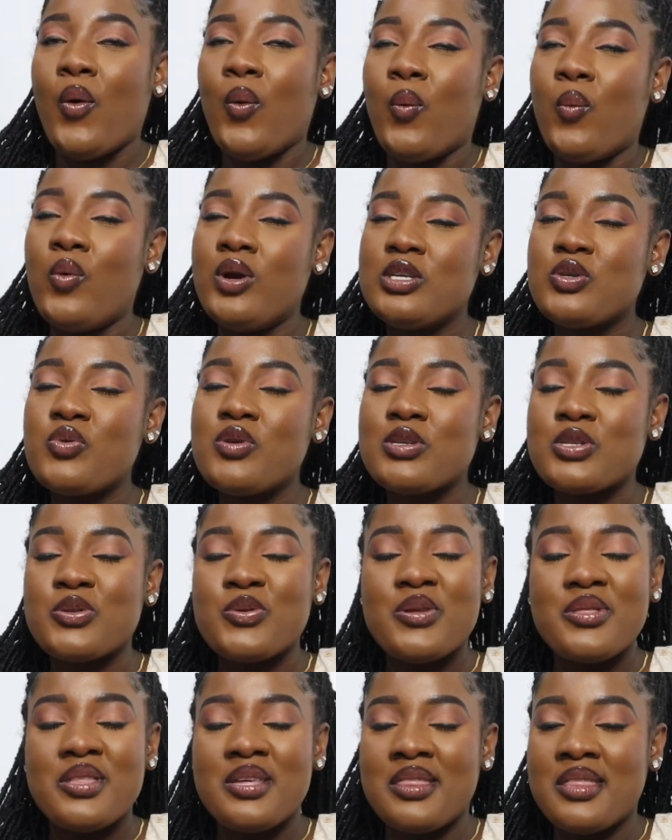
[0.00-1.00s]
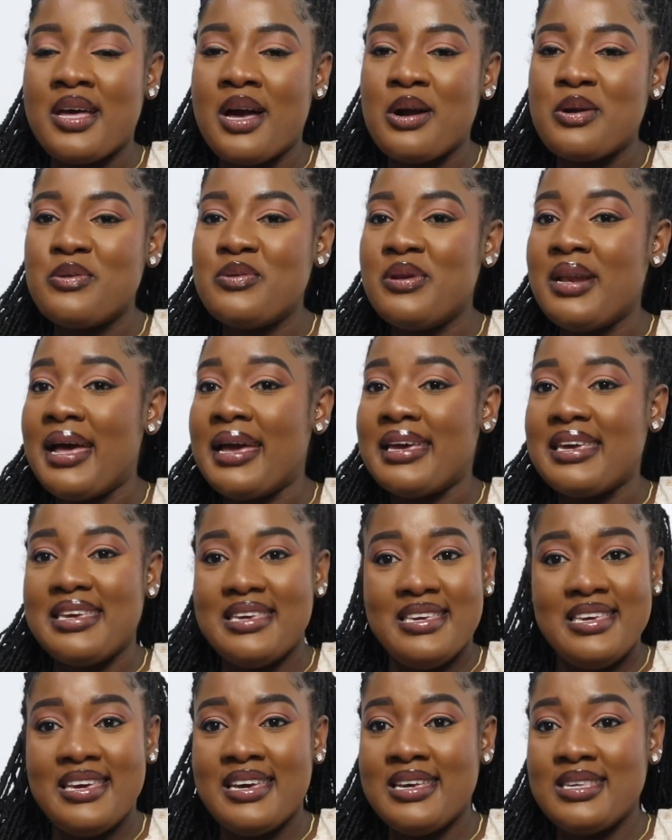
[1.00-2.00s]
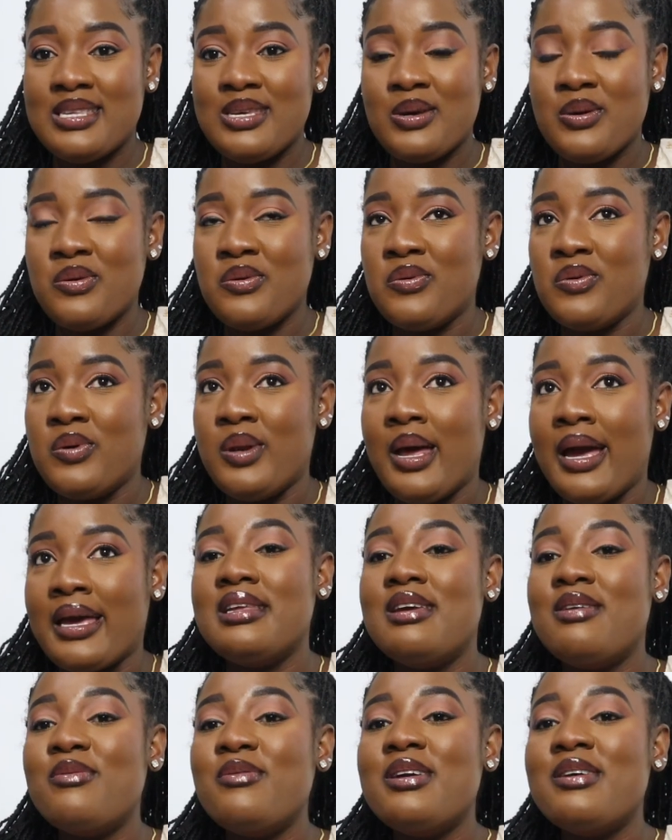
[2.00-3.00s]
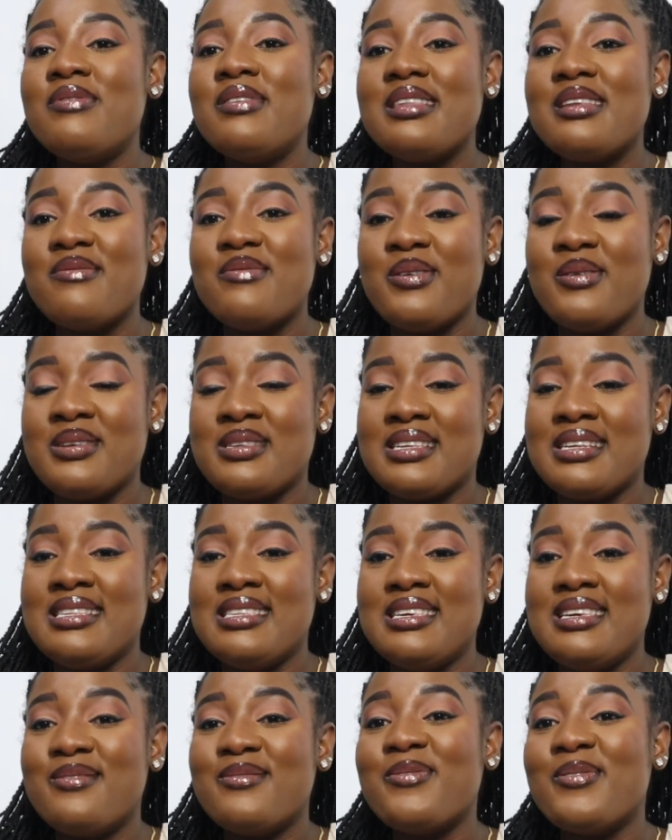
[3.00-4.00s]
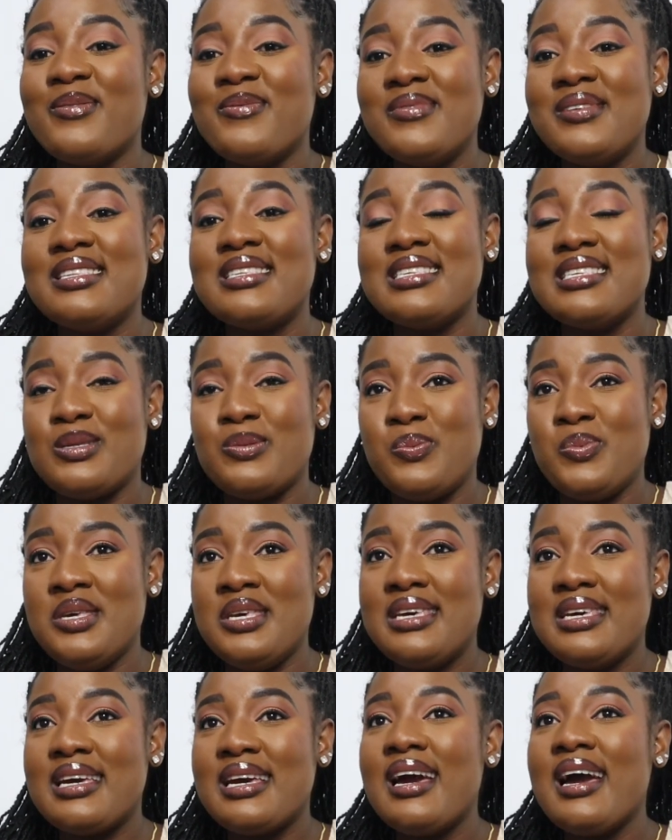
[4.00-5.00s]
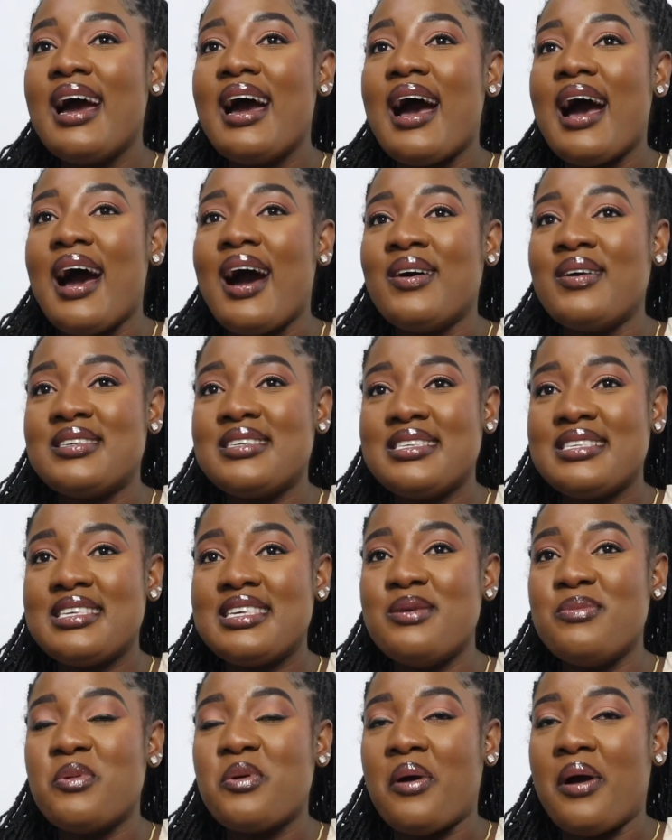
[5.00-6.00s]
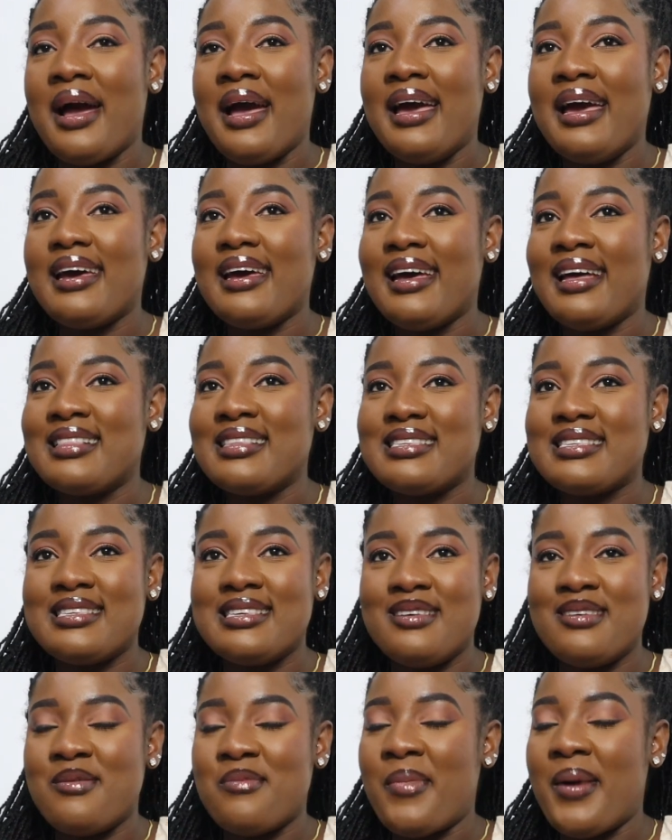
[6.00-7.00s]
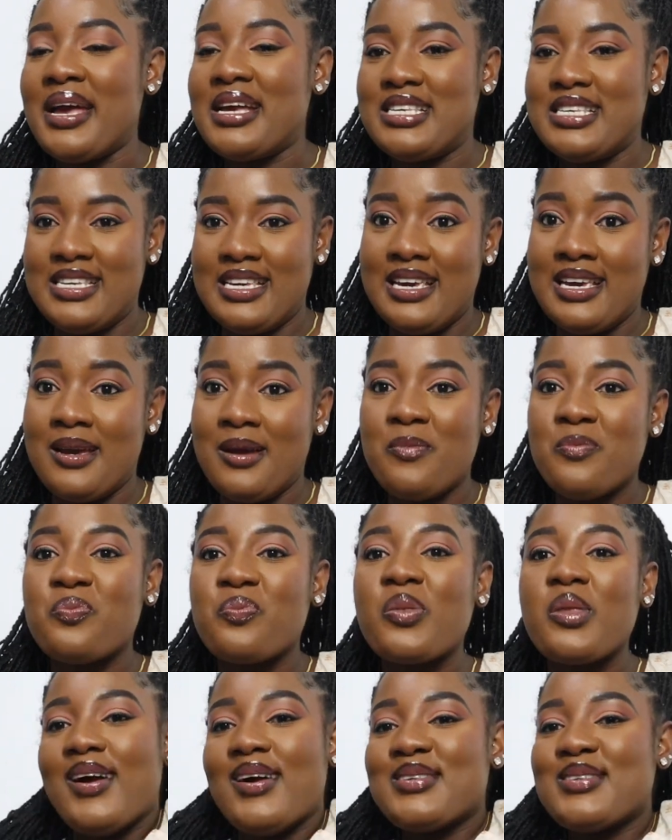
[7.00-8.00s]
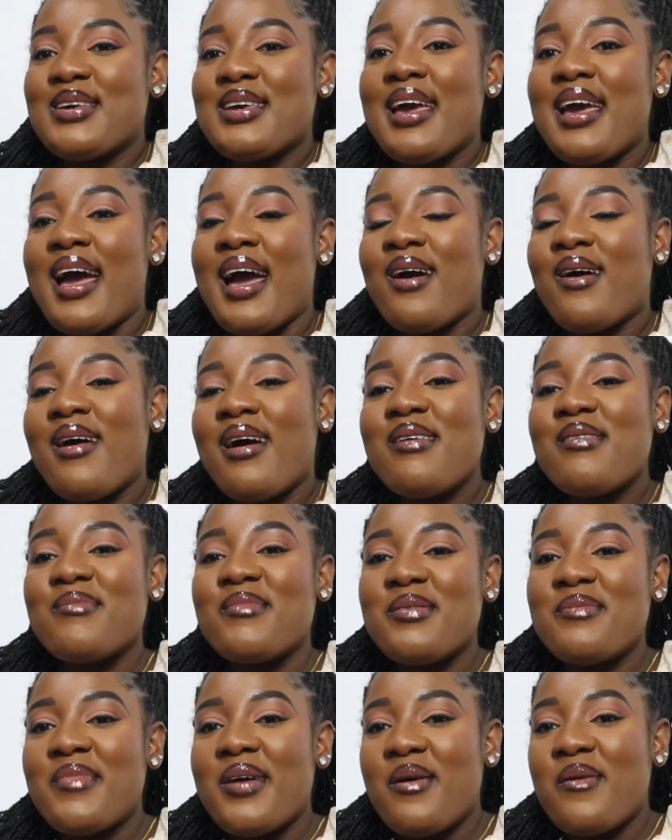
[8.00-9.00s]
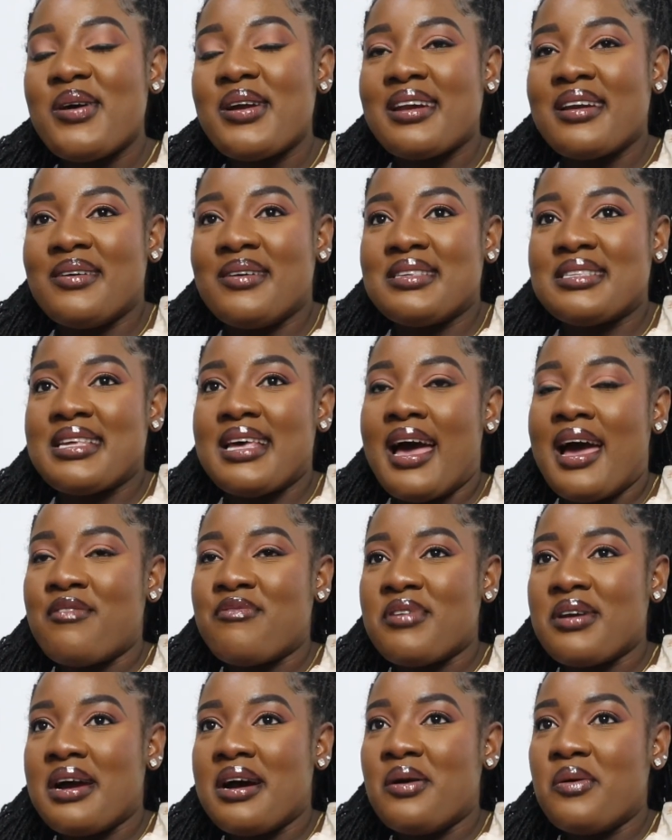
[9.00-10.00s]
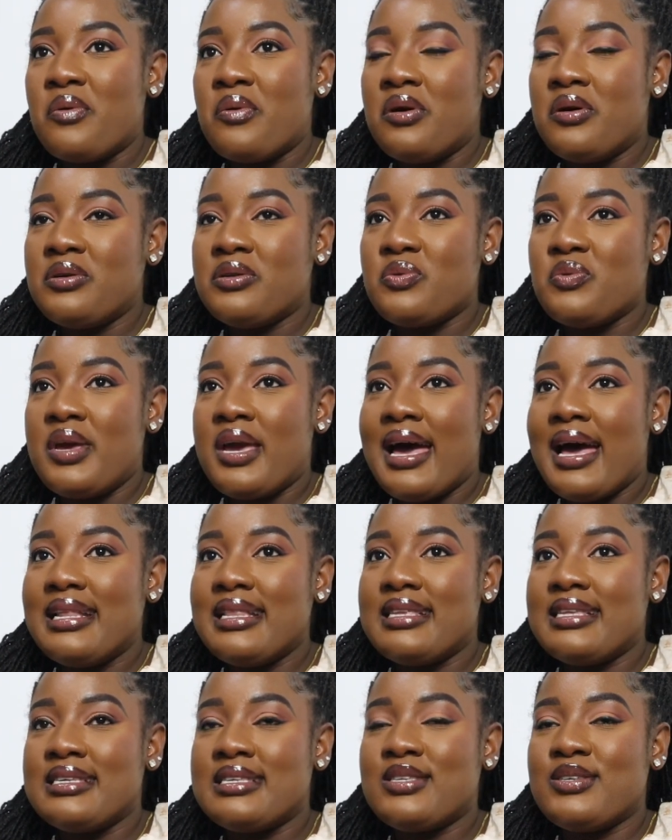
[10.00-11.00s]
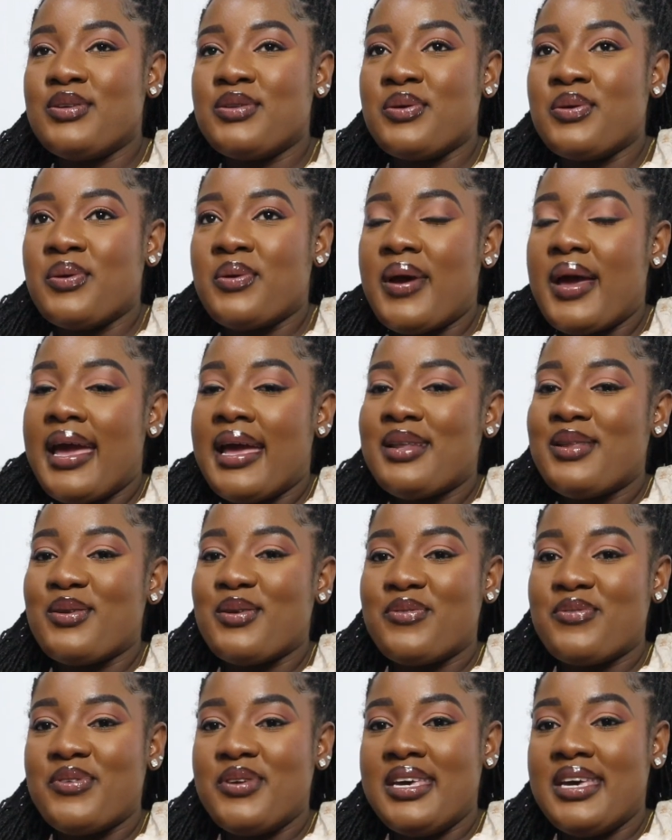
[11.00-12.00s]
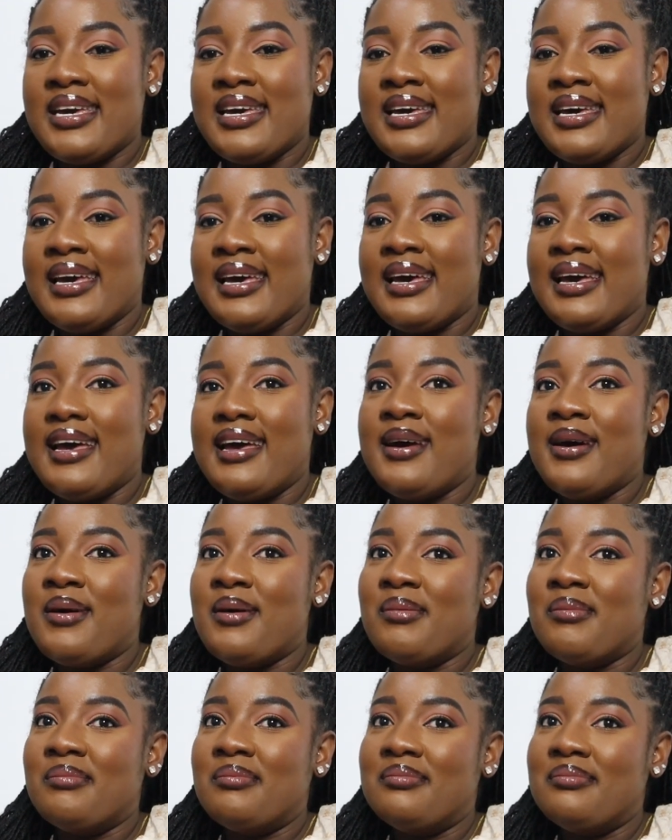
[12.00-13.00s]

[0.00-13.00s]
which was not the NAAKU like years ago. Like, even if there was the need for me to speak, I'll just keep quiet and sit in my chair. So yeah, I can't remember when I was at Africa World, we had this, you know, end of year